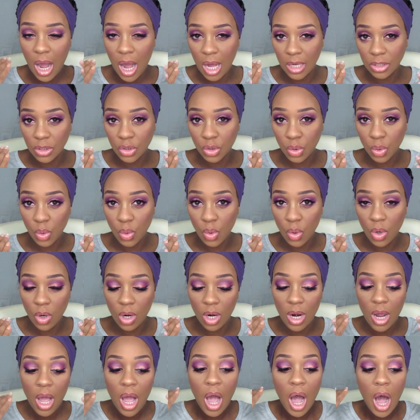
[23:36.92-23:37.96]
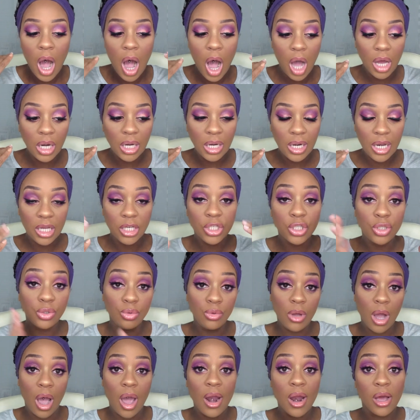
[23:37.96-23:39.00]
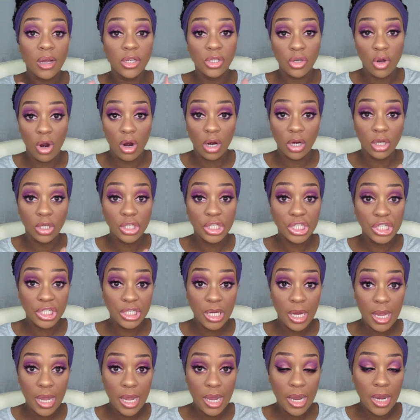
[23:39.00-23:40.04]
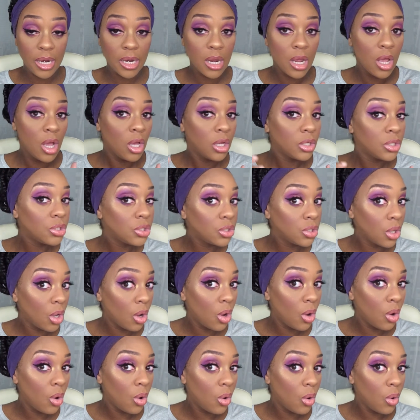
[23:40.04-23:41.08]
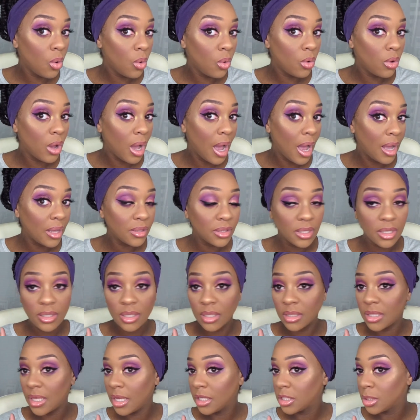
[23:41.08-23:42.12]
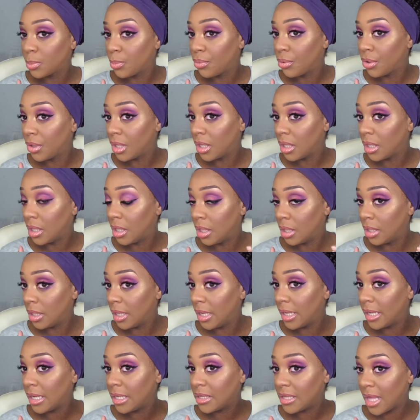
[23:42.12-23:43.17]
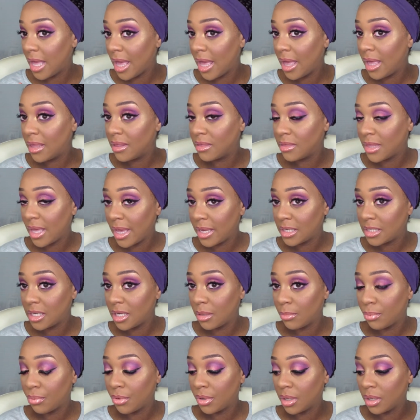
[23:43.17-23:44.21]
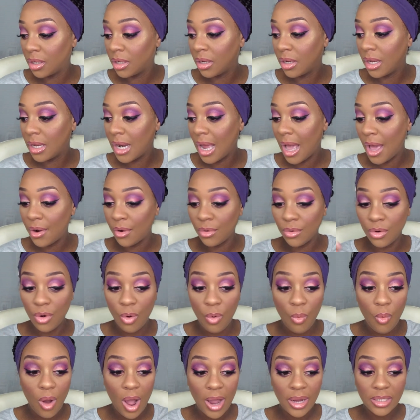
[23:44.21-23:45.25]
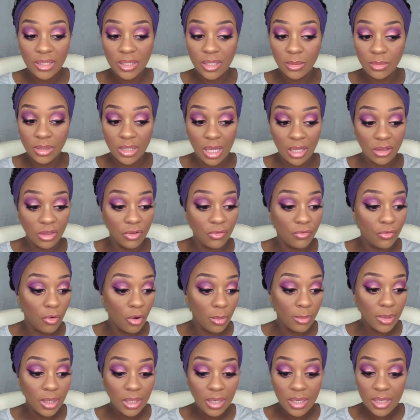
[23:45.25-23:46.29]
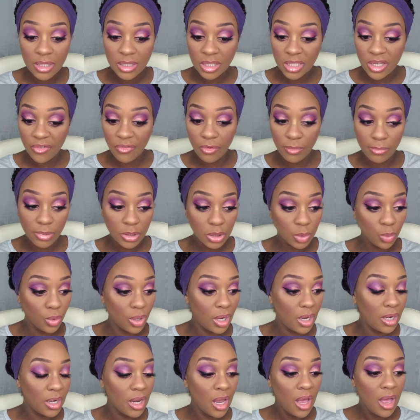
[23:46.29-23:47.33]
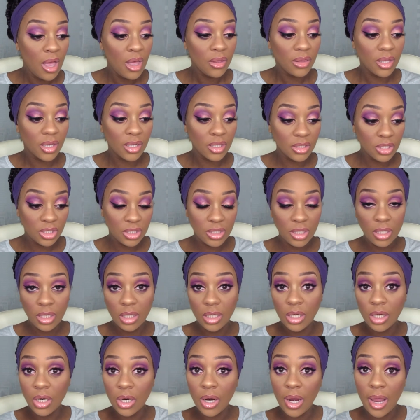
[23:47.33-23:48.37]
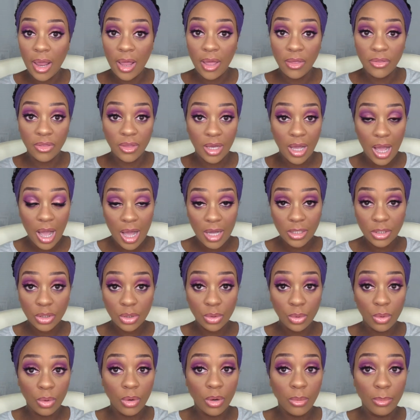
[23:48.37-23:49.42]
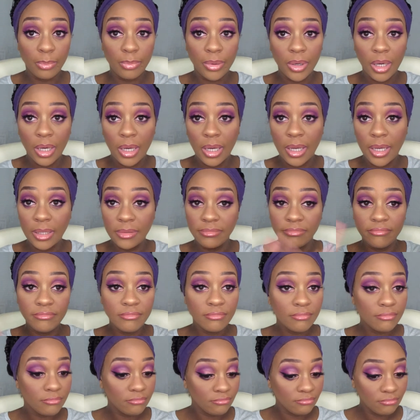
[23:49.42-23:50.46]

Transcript: contour unless you got a darker shade. So I think that that's pretty good. That did pretty good. I don't know why it seems like the formula is different between the concealer and the contour, but